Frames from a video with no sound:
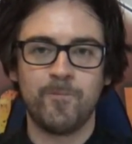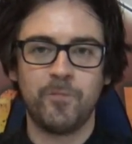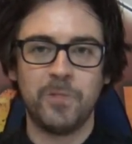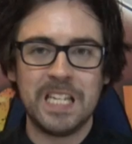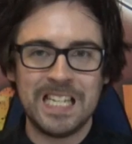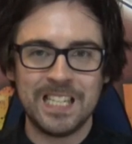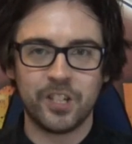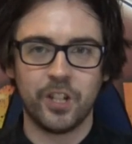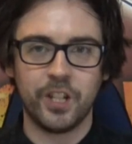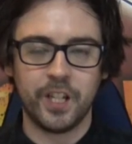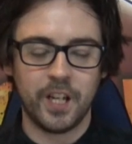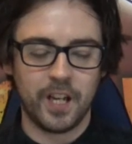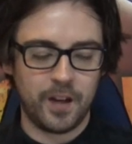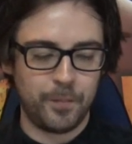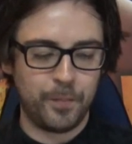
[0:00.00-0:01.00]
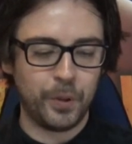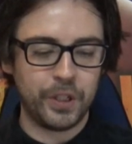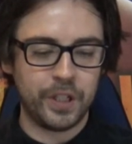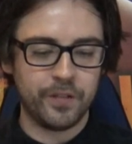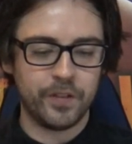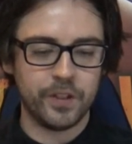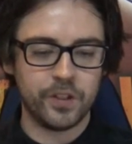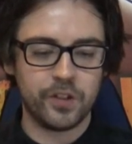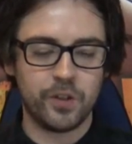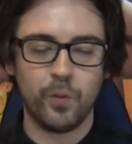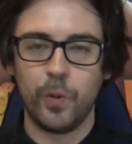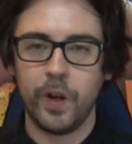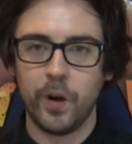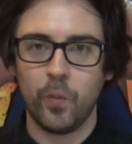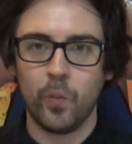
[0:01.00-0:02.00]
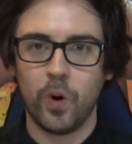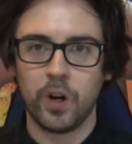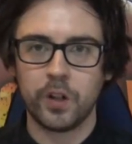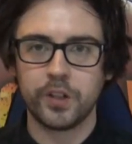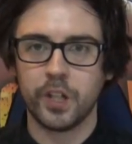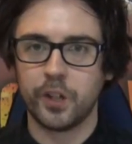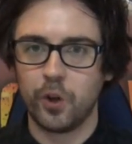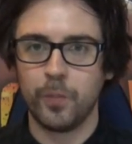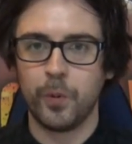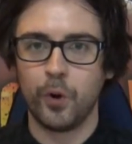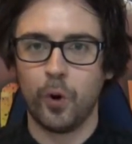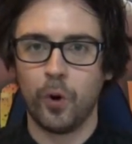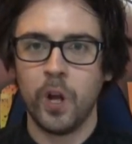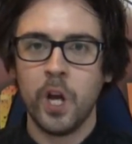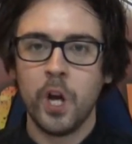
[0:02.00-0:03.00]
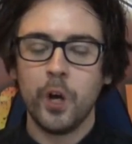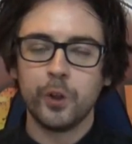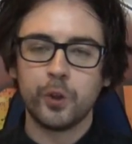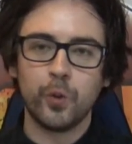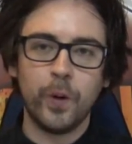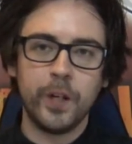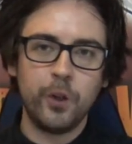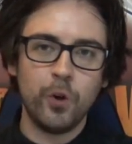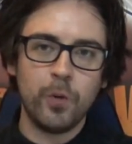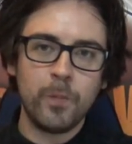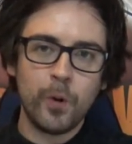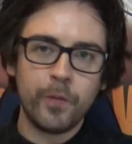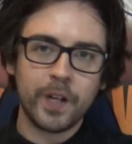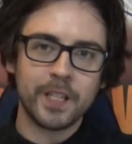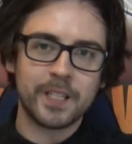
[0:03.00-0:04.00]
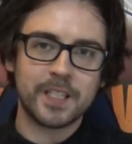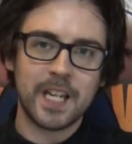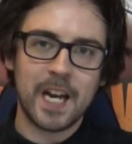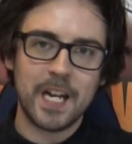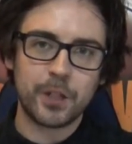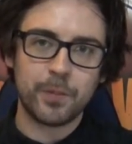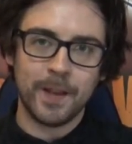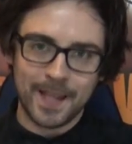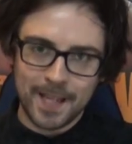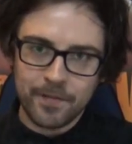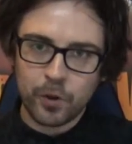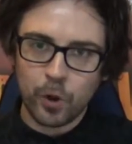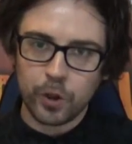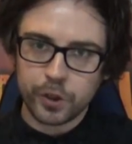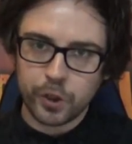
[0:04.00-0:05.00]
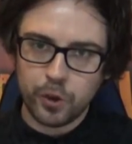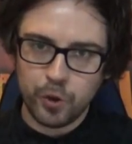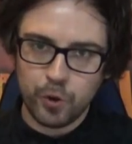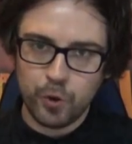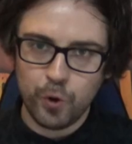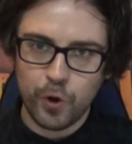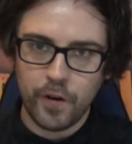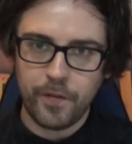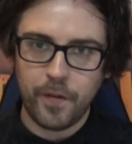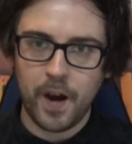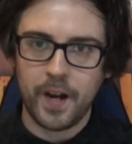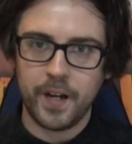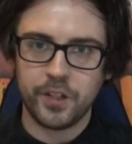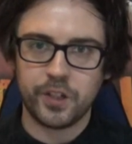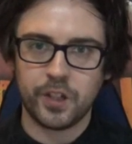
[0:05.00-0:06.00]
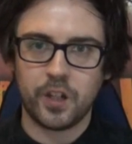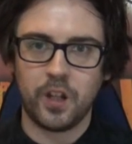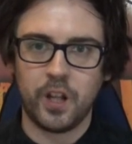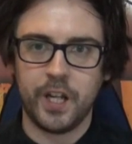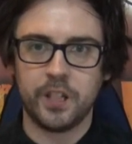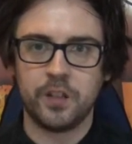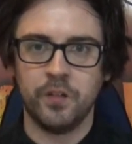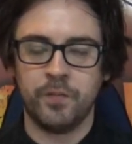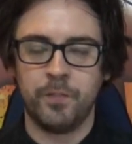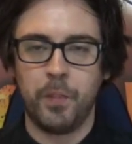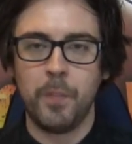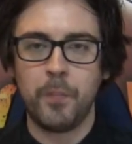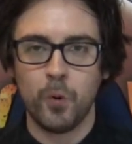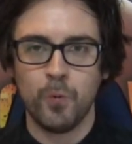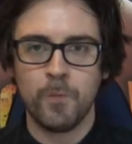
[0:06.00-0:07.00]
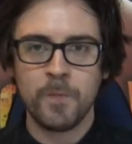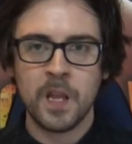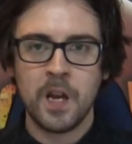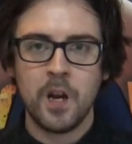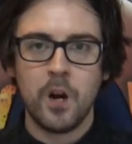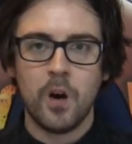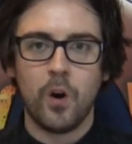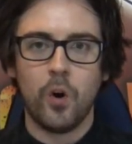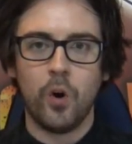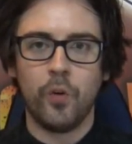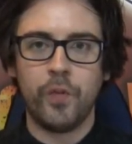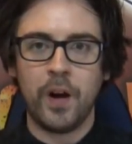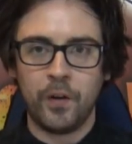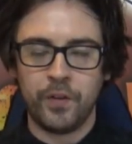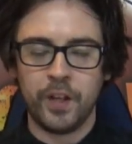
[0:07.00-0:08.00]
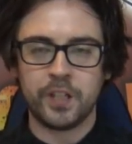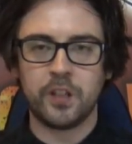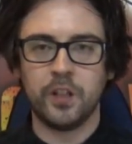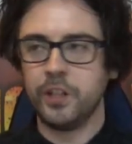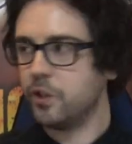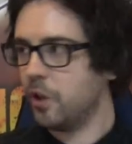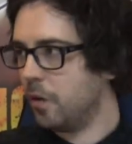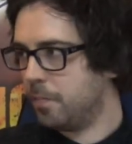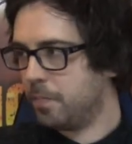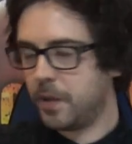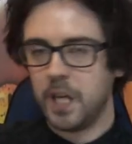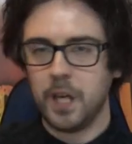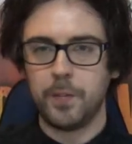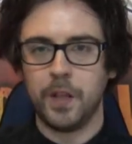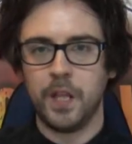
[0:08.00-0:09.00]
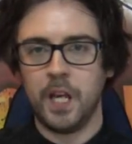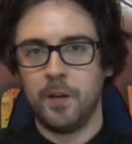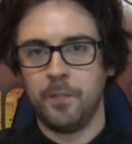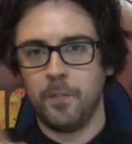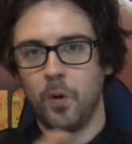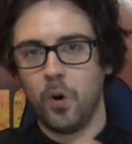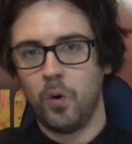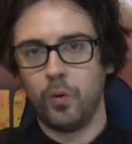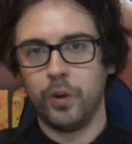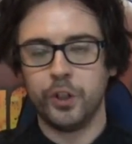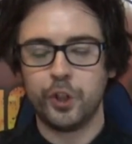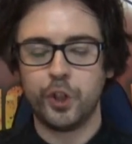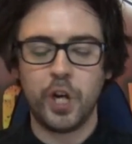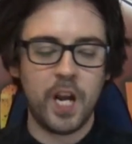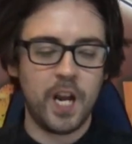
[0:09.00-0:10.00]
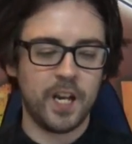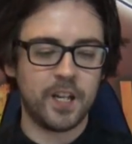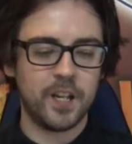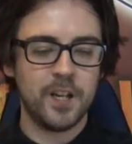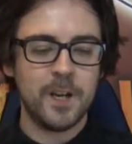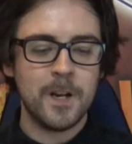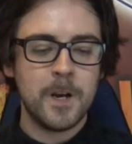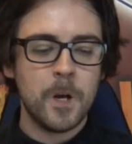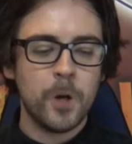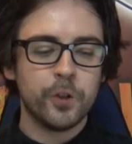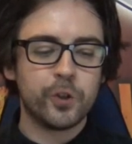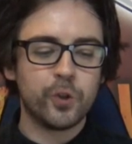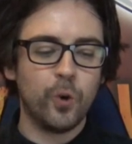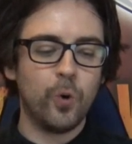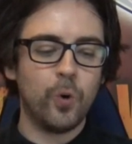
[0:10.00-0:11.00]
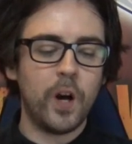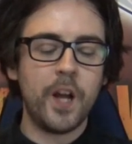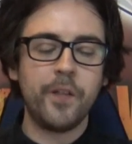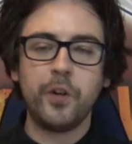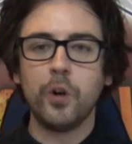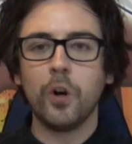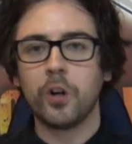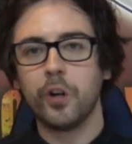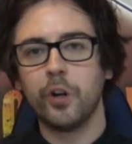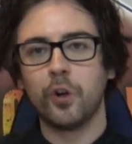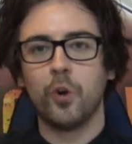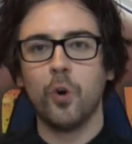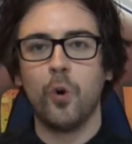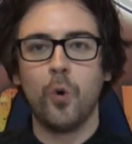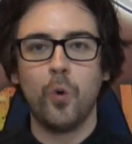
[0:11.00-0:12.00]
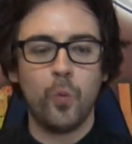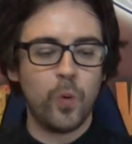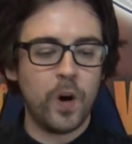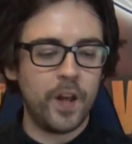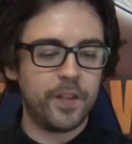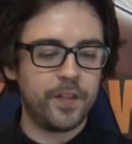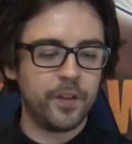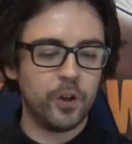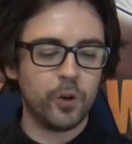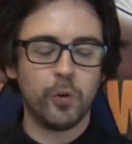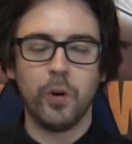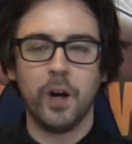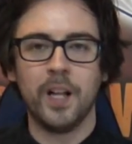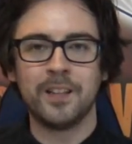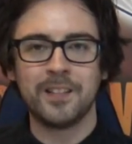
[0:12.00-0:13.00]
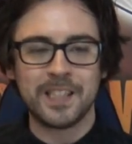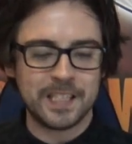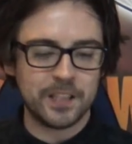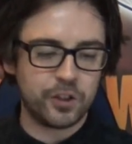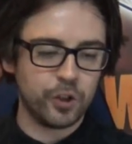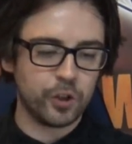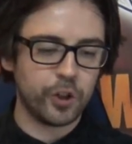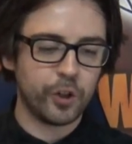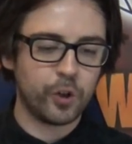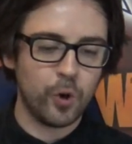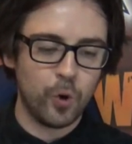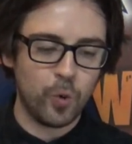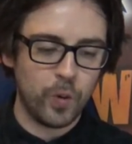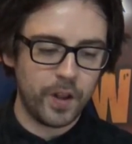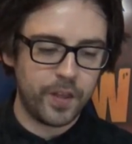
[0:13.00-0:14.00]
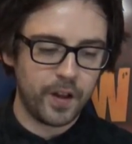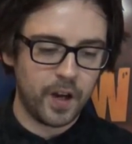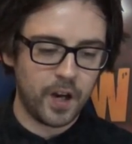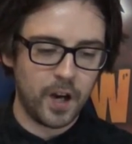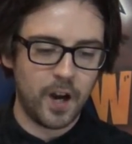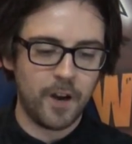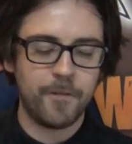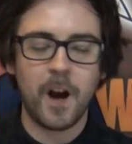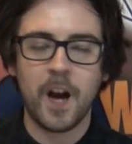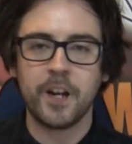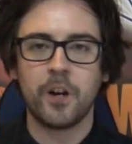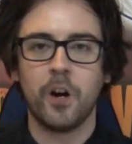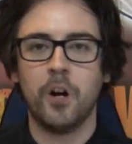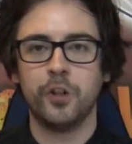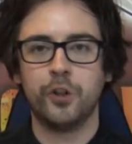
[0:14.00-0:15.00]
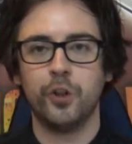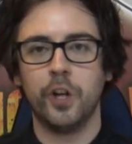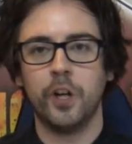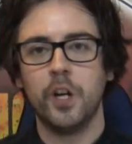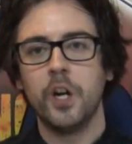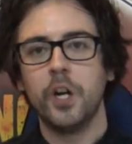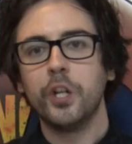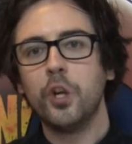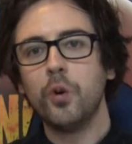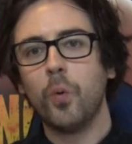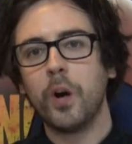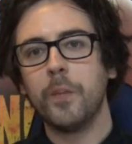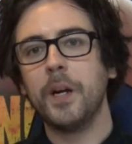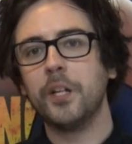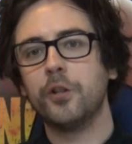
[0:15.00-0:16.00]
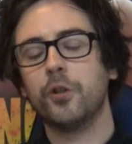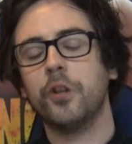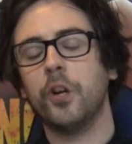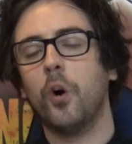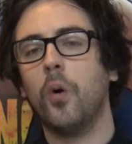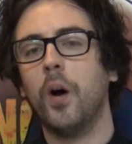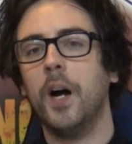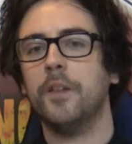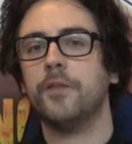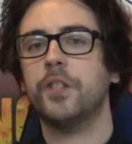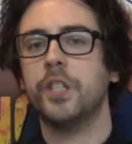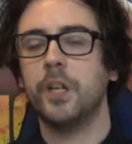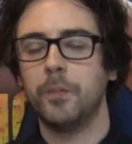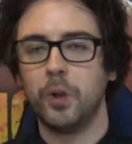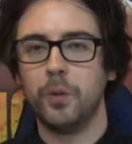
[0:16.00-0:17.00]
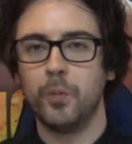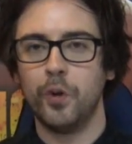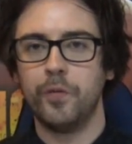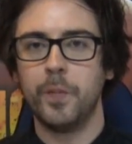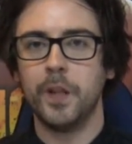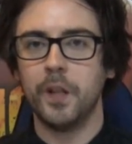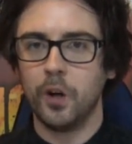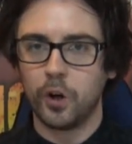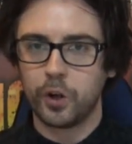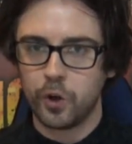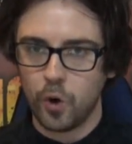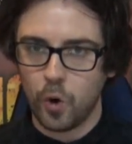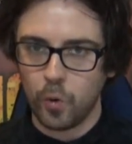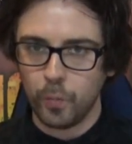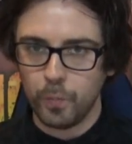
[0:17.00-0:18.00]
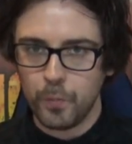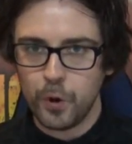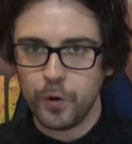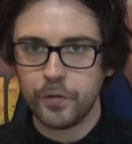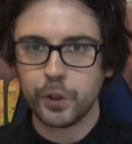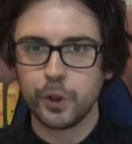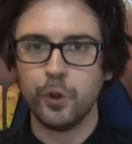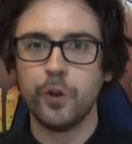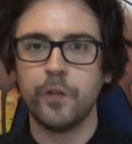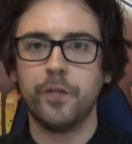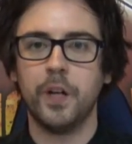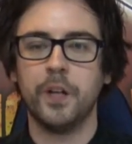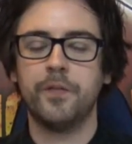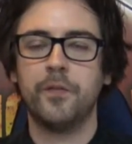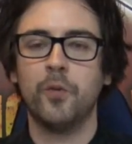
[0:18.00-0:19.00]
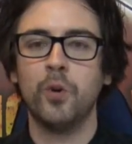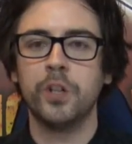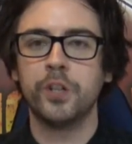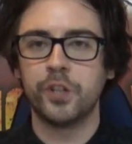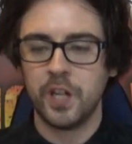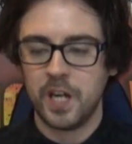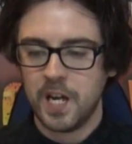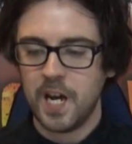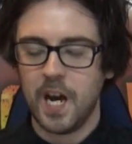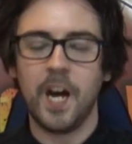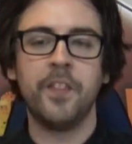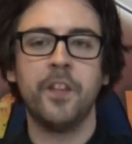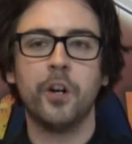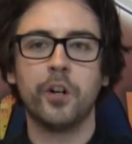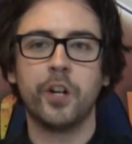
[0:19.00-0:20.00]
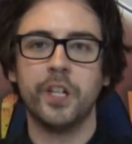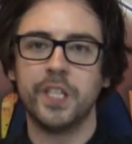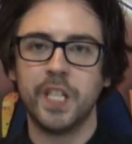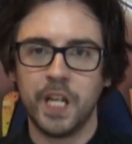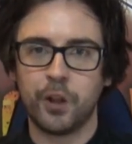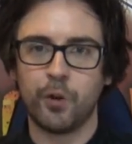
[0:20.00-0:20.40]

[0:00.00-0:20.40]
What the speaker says: easily, I believe is the way it works. I could be wrong. So when you're moving a detachment, they've got to unify as a collective bubble around this leader, keeping them all in check. So if you're going to go with, elite, you're going to go with a vanguard unit, you want to make sure they all have similar movement, they can all move as a unified force, and they're going to take